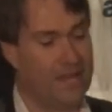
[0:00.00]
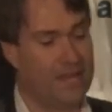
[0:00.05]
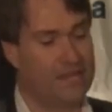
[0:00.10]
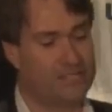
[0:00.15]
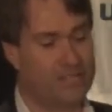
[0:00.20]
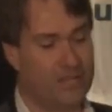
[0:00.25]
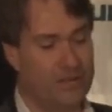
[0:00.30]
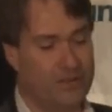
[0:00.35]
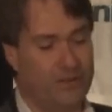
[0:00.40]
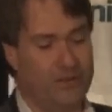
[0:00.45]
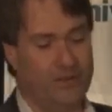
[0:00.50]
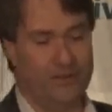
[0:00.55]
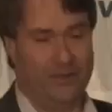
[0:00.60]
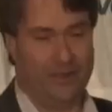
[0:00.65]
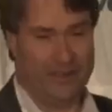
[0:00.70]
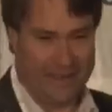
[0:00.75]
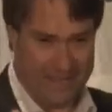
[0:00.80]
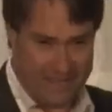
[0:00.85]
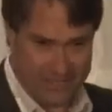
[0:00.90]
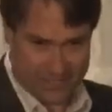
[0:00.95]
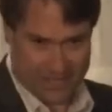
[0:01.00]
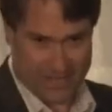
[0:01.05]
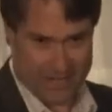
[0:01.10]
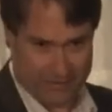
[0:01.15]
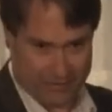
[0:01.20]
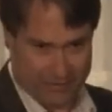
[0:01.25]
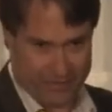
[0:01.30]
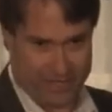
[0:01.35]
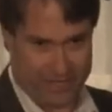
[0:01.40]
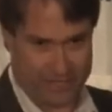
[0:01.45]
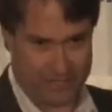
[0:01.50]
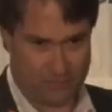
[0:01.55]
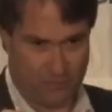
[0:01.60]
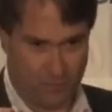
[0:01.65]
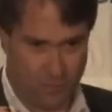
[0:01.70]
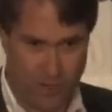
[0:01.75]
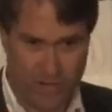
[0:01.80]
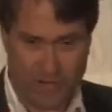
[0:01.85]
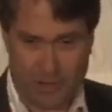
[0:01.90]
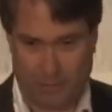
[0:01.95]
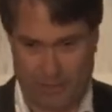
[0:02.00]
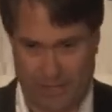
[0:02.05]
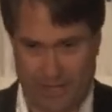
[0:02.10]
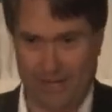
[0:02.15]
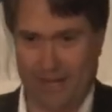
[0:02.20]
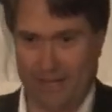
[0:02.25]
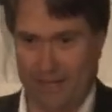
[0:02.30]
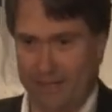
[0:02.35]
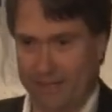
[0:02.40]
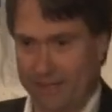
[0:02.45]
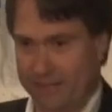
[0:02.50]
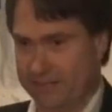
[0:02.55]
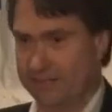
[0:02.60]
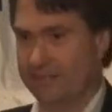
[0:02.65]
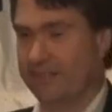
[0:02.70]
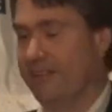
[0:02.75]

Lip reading: So, Internet of Things. Wikipedia,